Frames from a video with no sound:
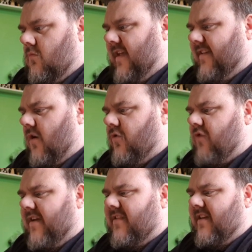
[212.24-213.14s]
Let's go
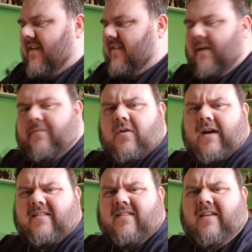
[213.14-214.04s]
straight to the desk cam so you
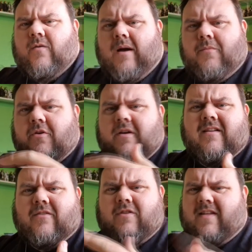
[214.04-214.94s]
guys can see what I'm doing,
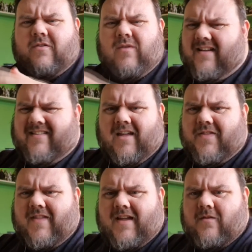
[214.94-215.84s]
because I've realised you can't see a
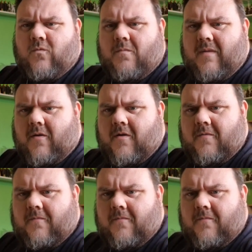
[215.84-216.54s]
thing. One moment.